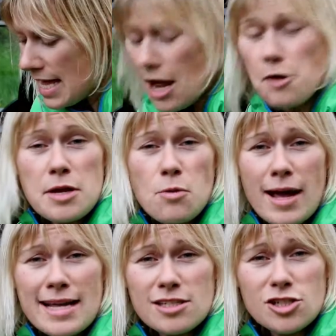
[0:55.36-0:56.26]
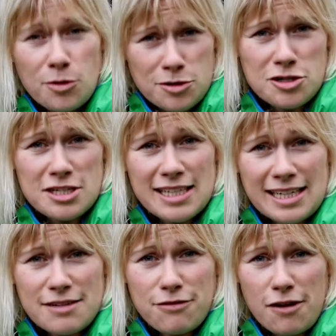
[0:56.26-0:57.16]
It only weighs
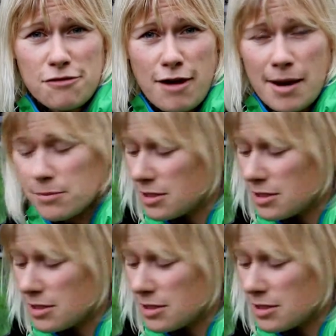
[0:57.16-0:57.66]
265 grams